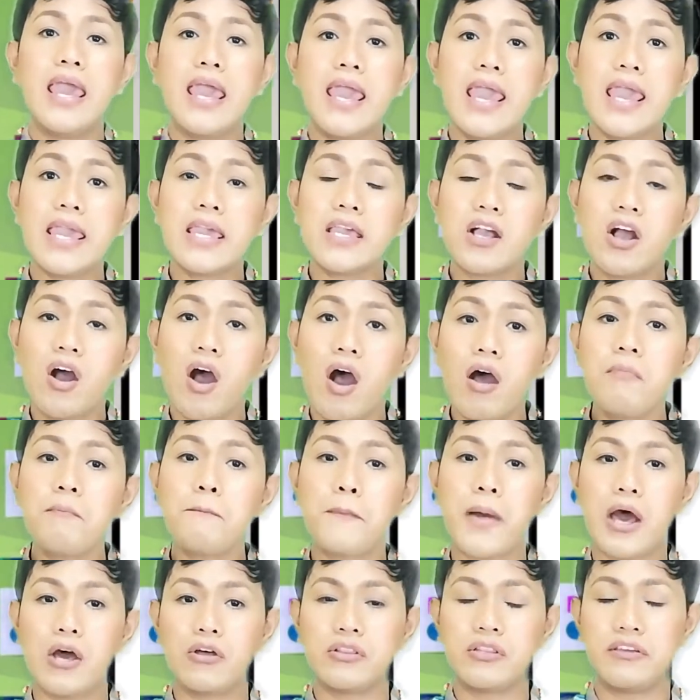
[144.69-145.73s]
A
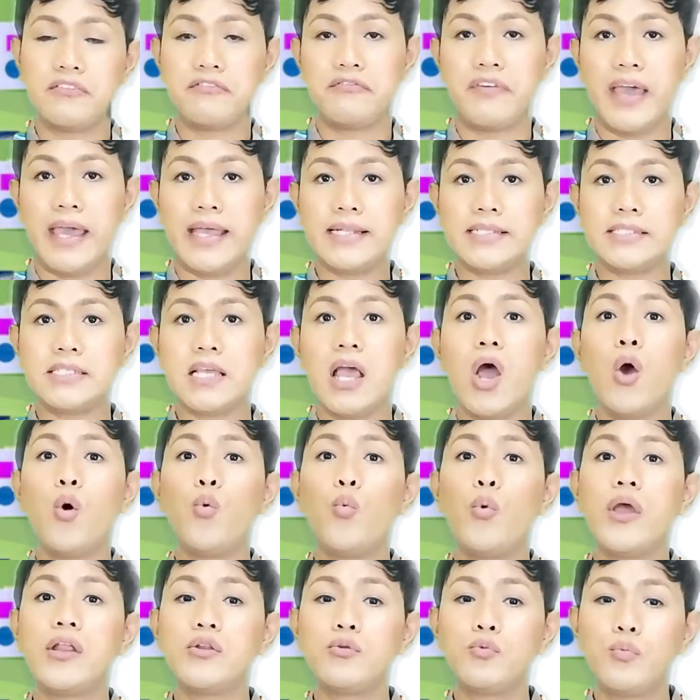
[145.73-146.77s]
compound event,
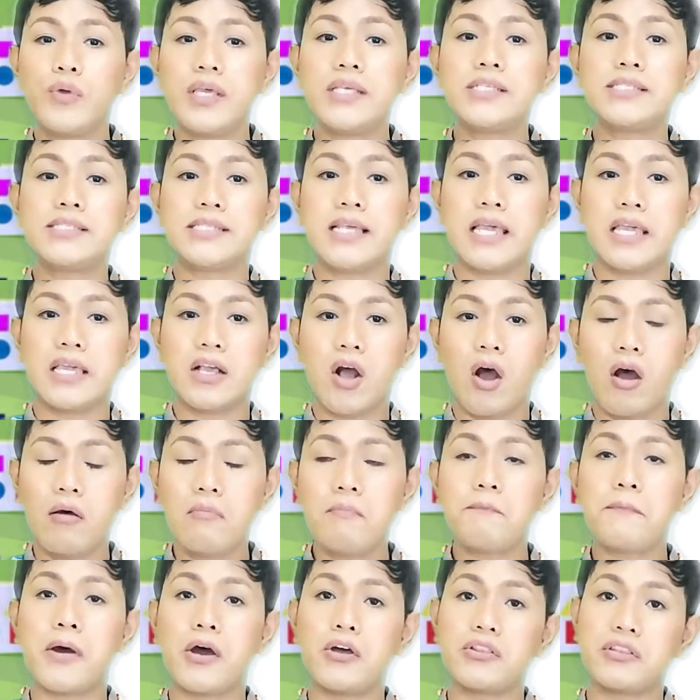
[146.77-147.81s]
when we say
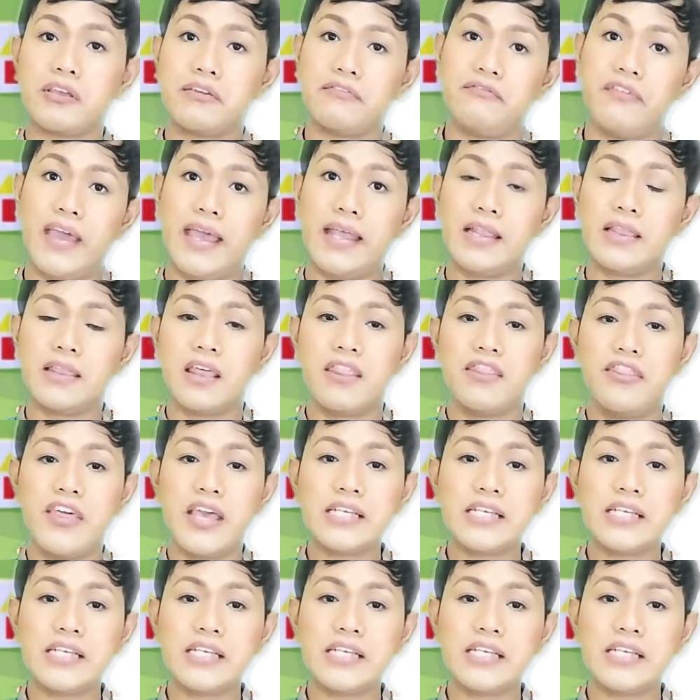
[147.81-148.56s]
compound event,